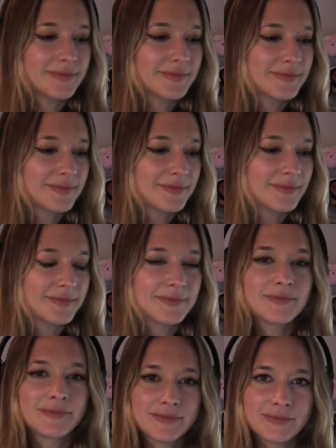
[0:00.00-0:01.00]

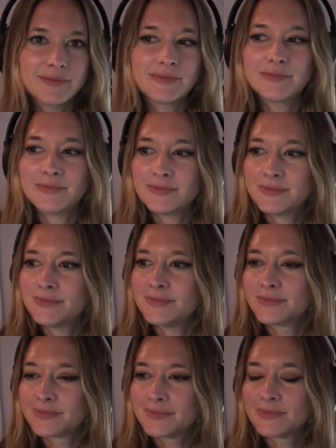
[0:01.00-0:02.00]

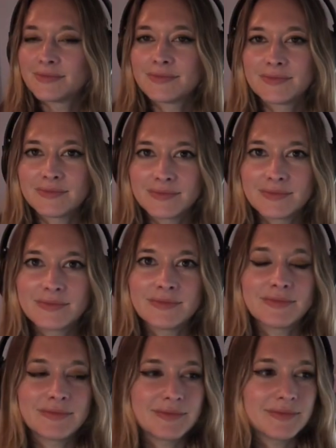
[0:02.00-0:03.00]

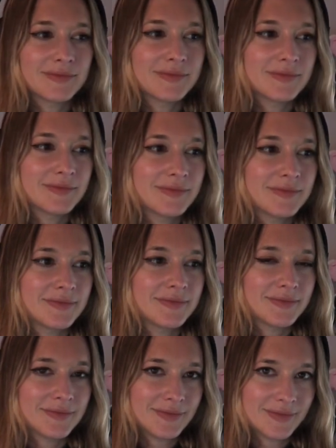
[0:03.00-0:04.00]

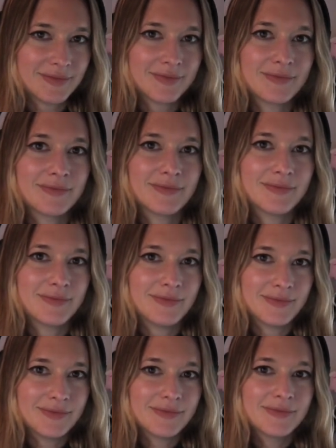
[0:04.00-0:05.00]

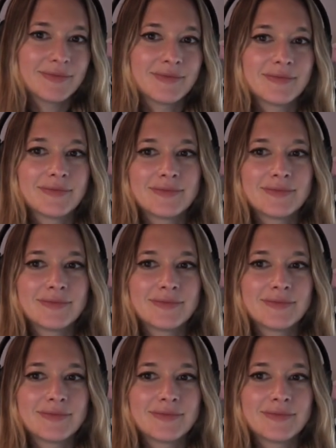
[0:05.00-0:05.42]
[no speech]